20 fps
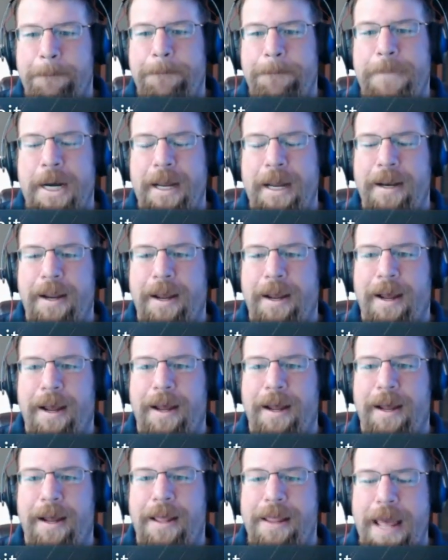But
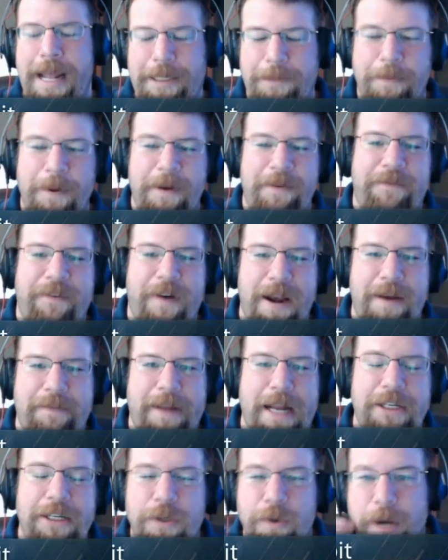uh, that's been fun. I've
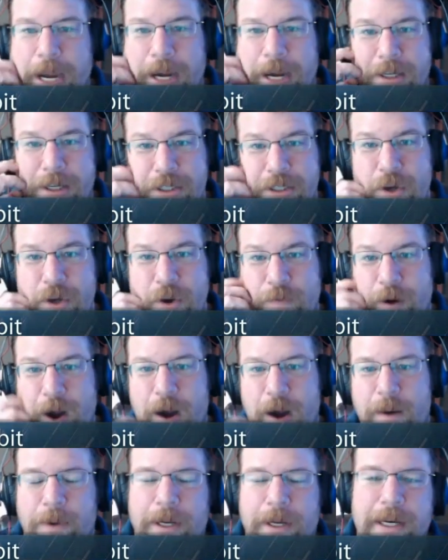gotten two characters so
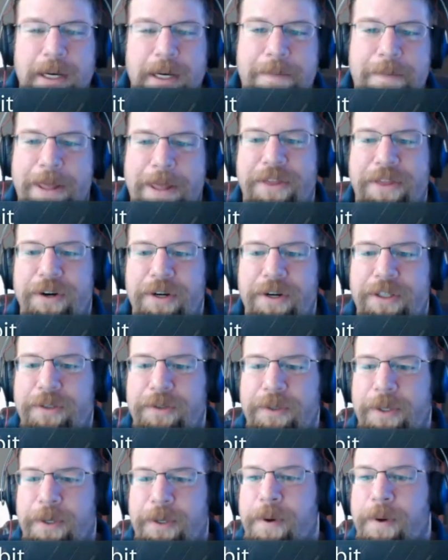far. I'm looking to get my third
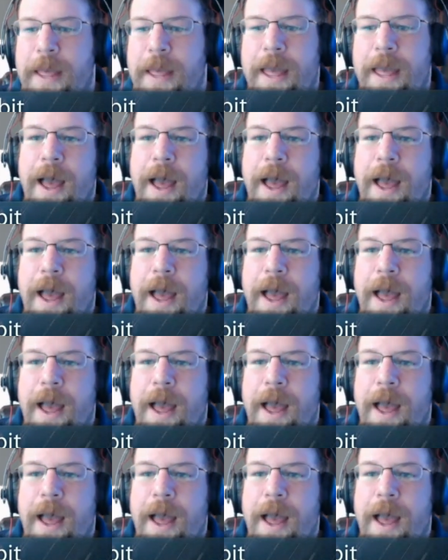through.